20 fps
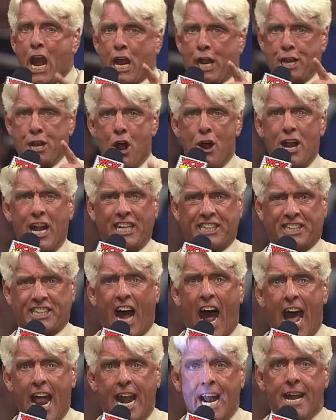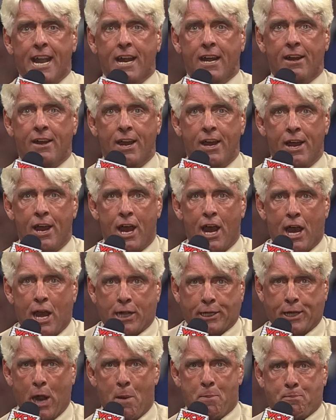You decided
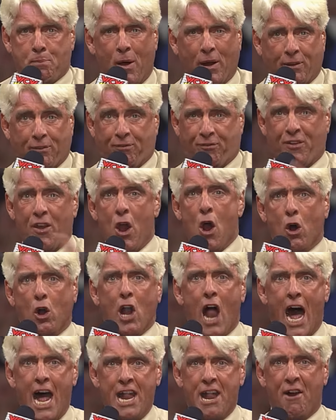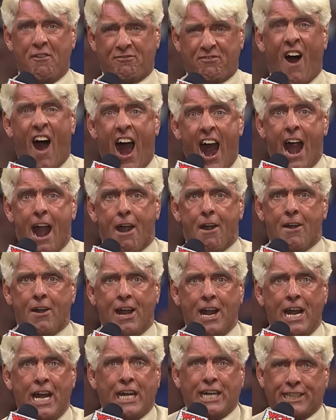to put fuel on the fire.
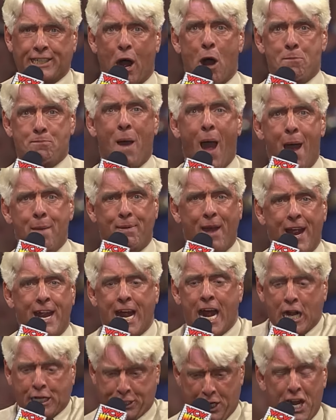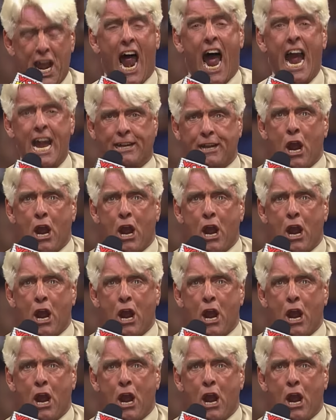So baby, tonight